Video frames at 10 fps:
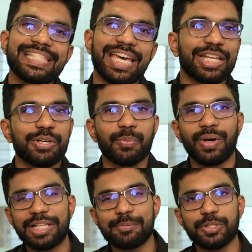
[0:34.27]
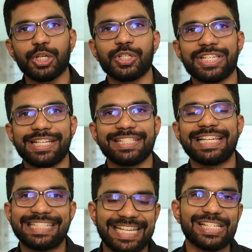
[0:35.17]
and welcome to your channel
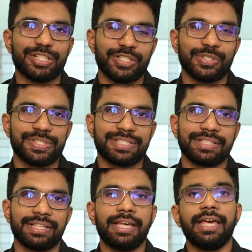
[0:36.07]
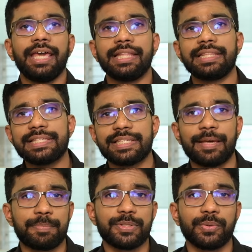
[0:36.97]
Dental Treasures. In this
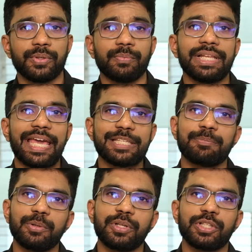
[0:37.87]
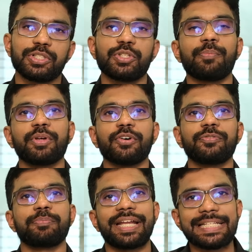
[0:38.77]
episode, we'll explore the topic of
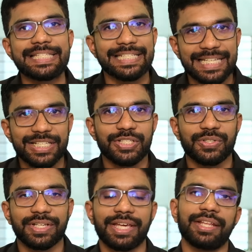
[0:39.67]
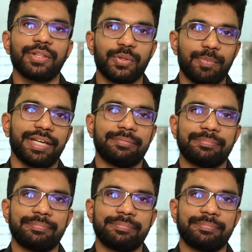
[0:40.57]
practicing dentistry in Dubai.